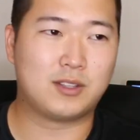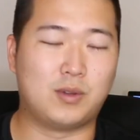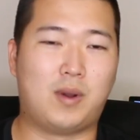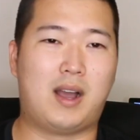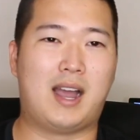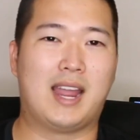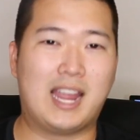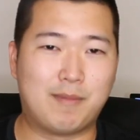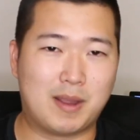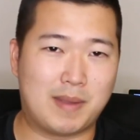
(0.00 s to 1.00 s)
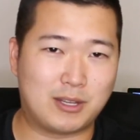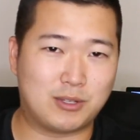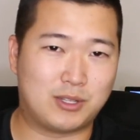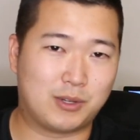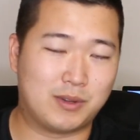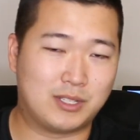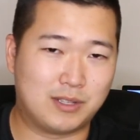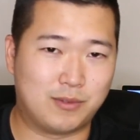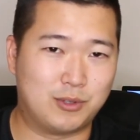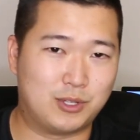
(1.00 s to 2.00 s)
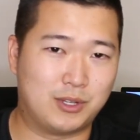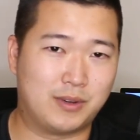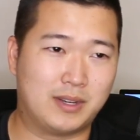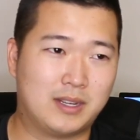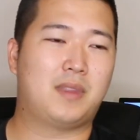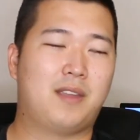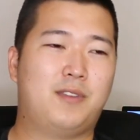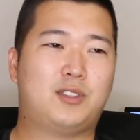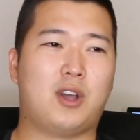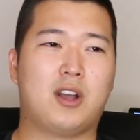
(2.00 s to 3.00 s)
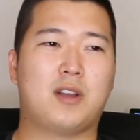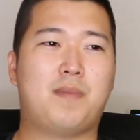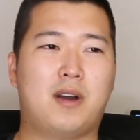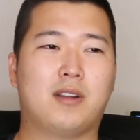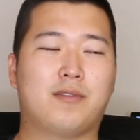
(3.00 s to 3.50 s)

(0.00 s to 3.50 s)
So I have my master's degree in civil engineering. If you talk about